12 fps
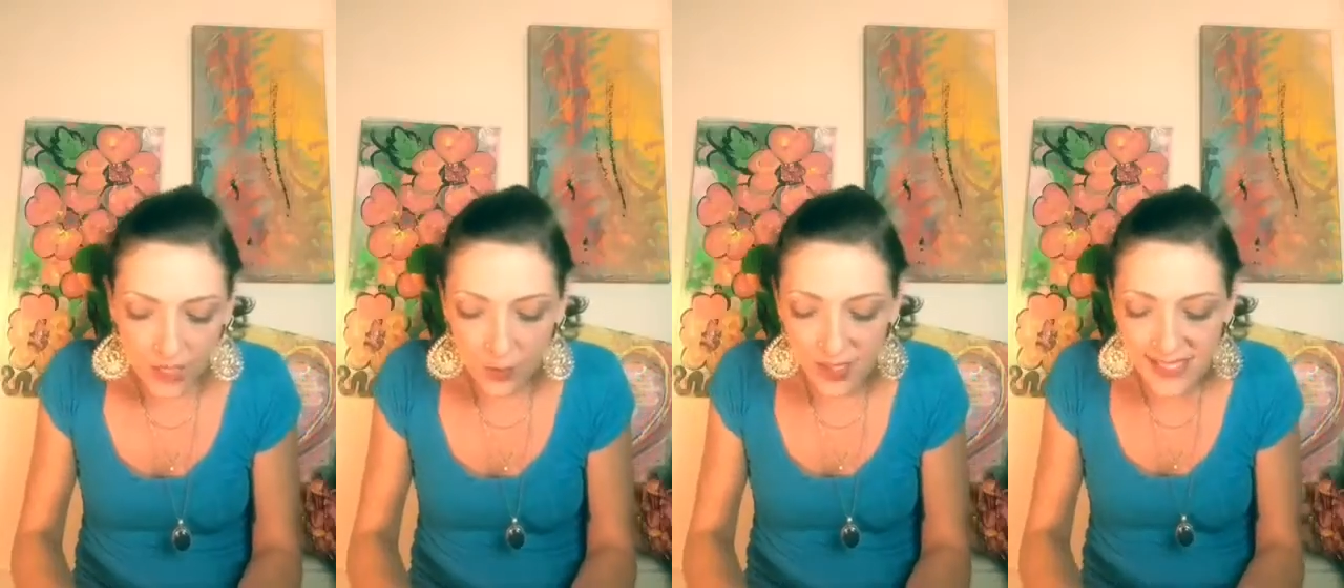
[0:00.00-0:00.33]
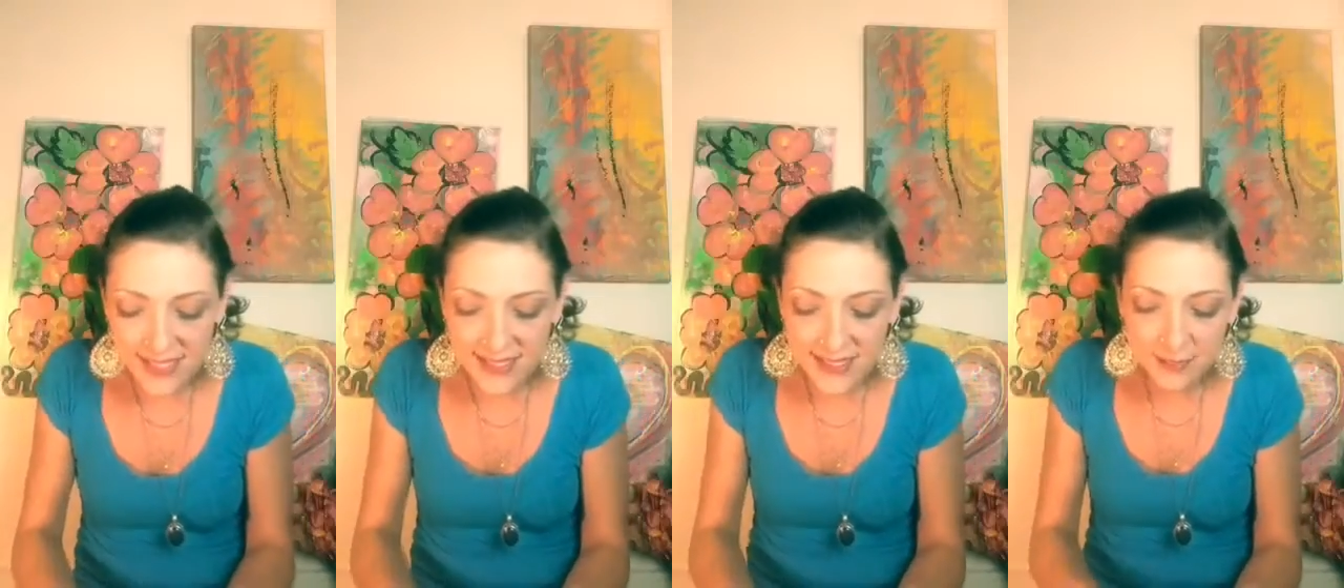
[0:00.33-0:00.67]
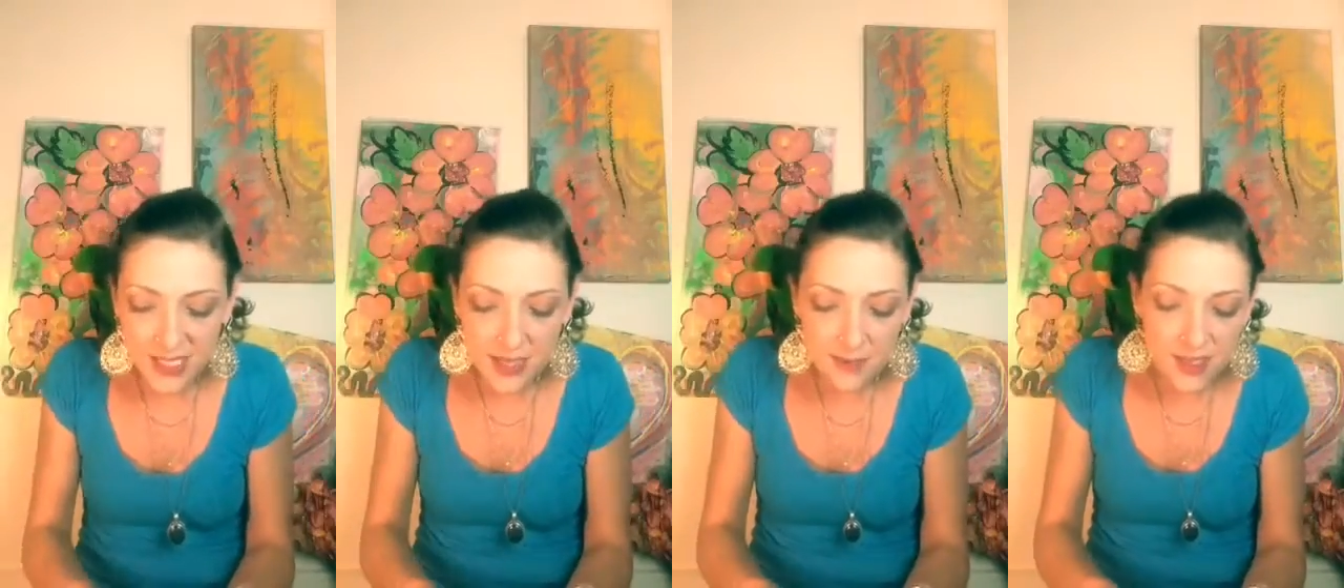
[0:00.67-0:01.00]
I want to say
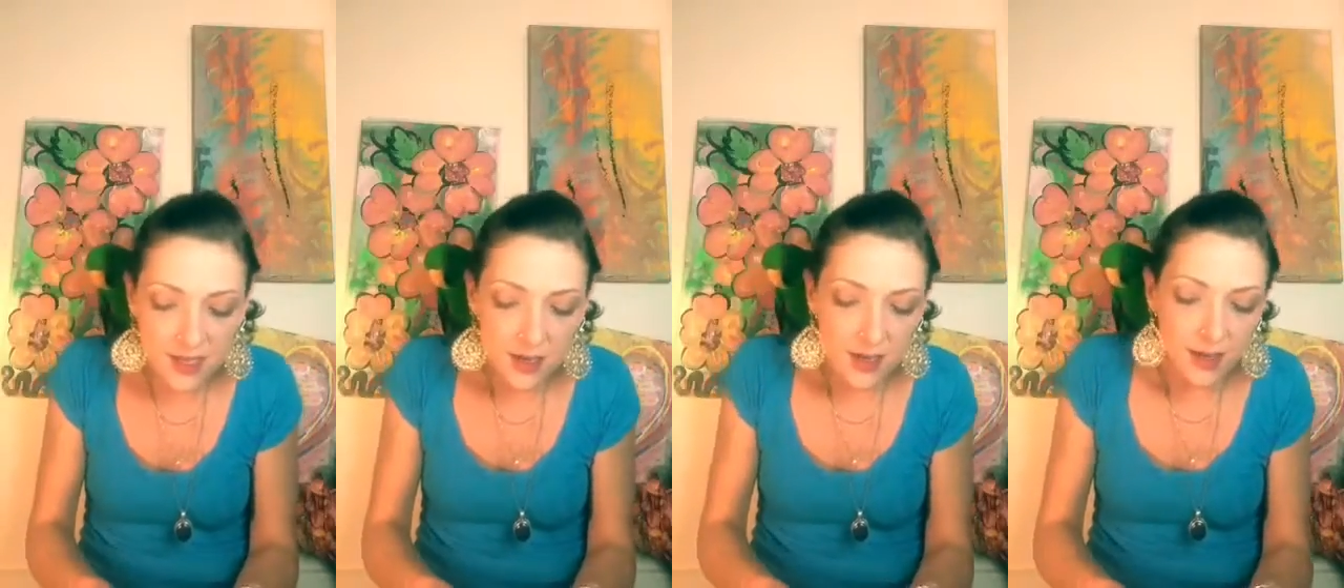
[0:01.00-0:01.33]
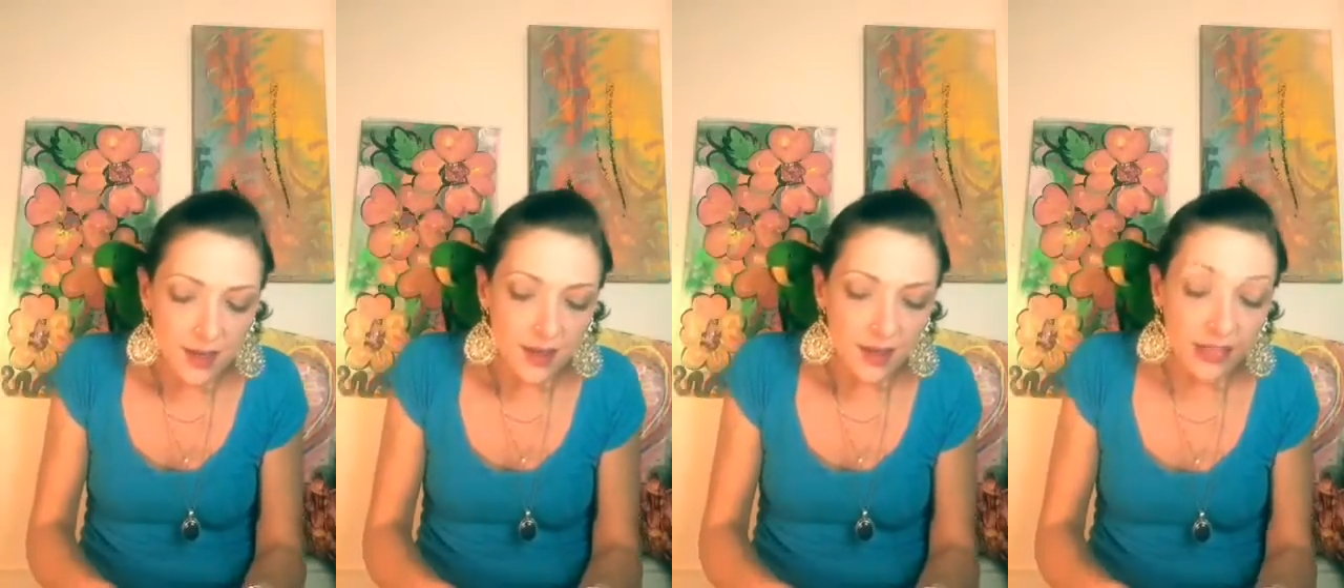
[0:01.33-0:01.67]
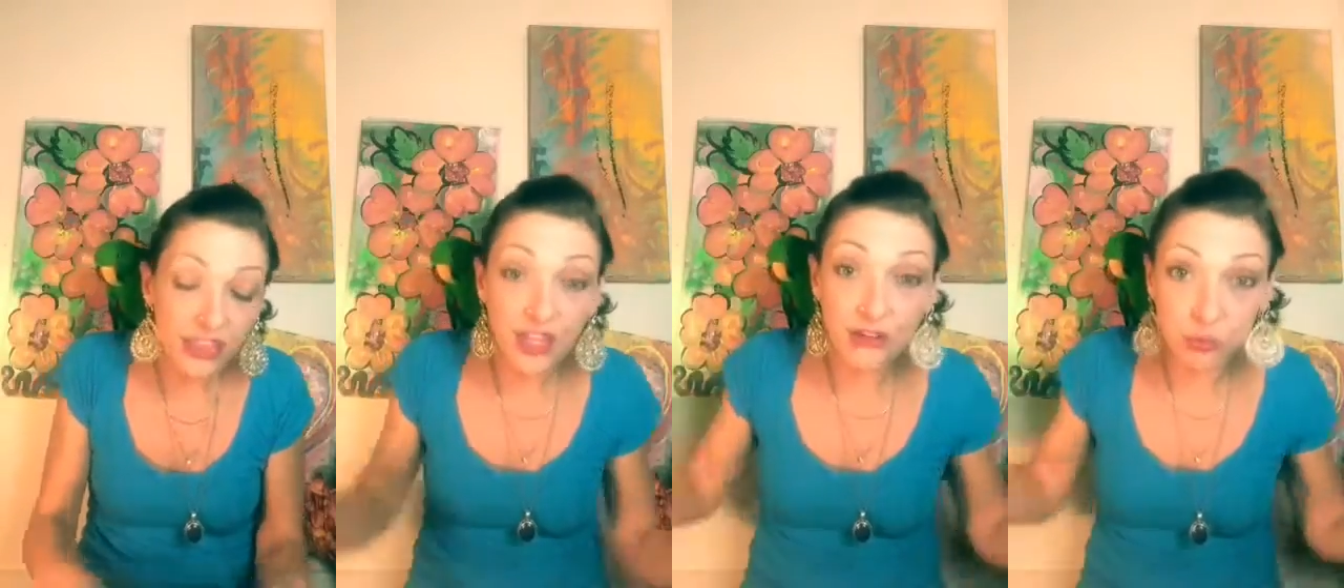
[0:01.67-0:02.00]
sometimes
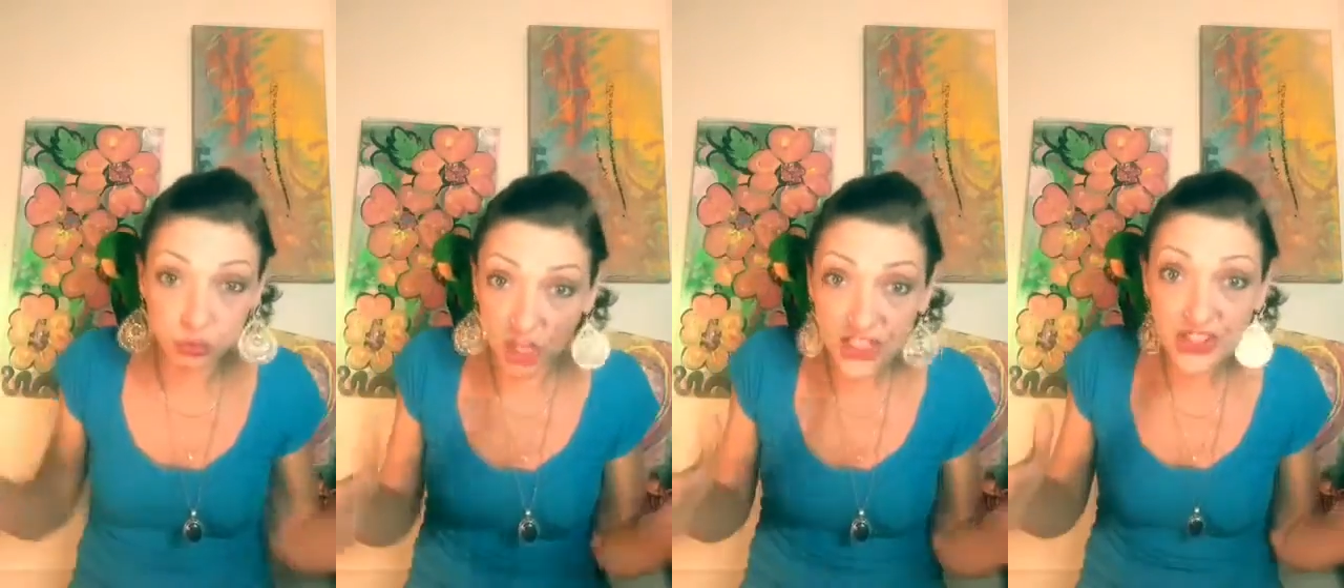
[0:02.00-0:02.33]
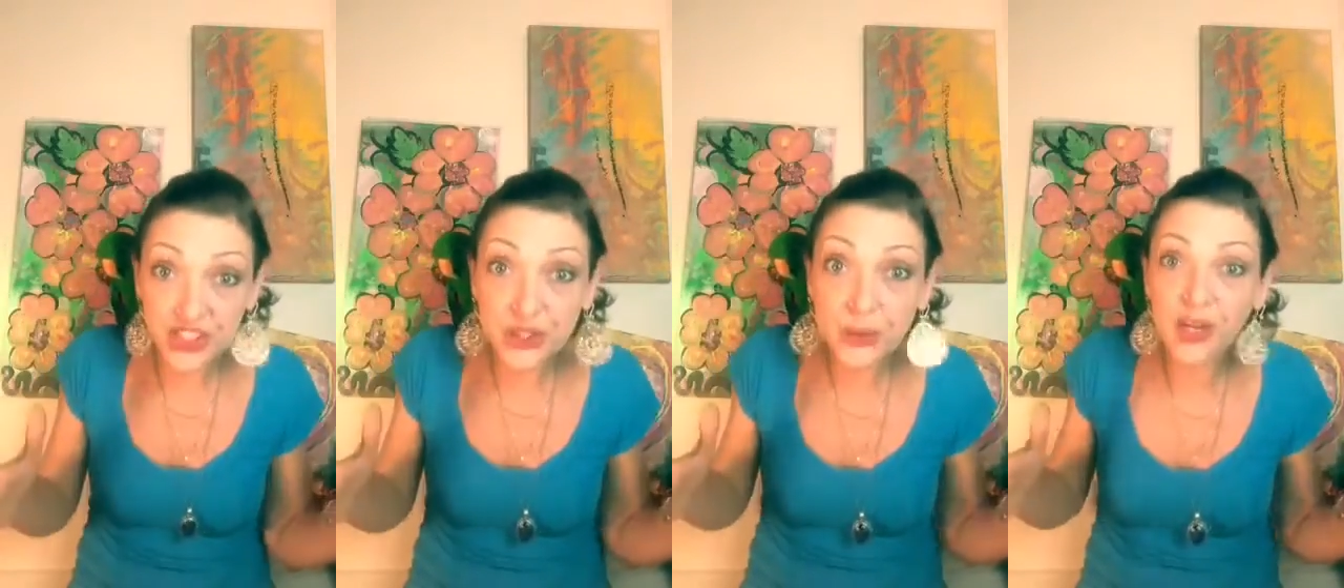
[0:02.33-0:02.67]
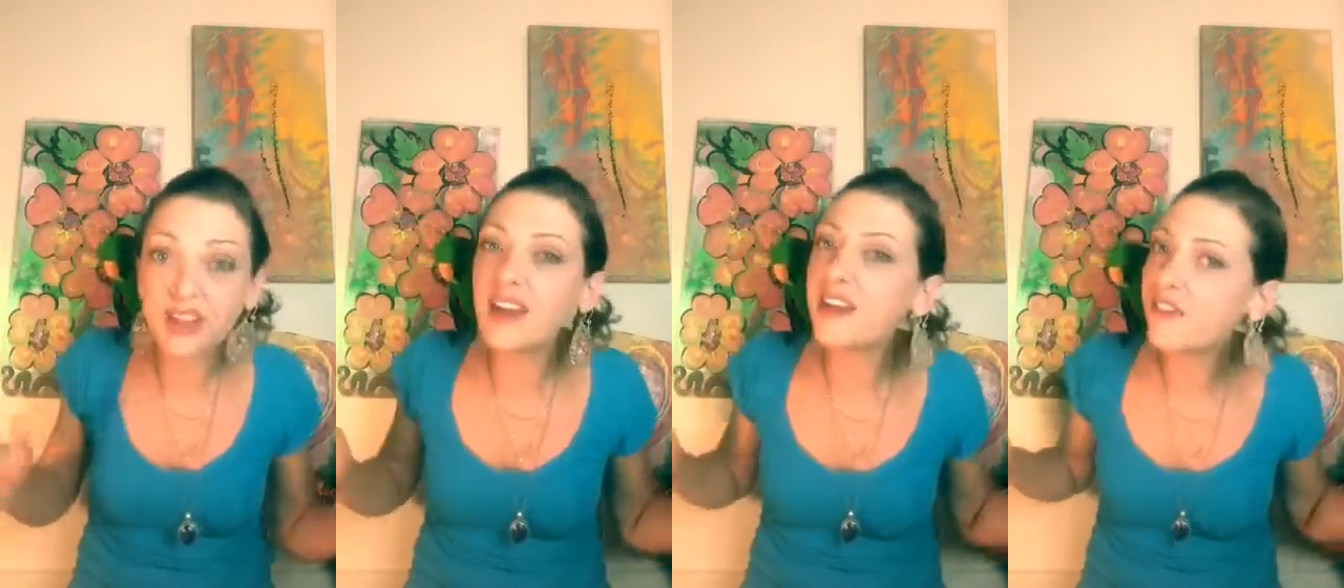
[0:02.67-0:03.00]
things rush into
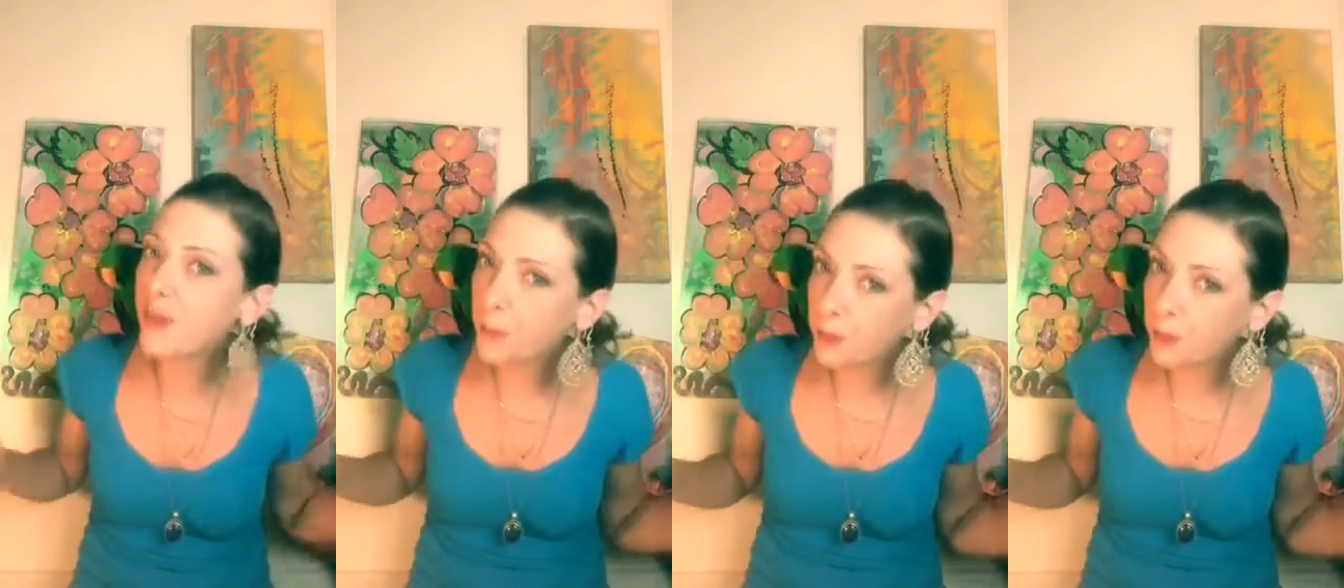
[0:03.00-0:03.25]
our life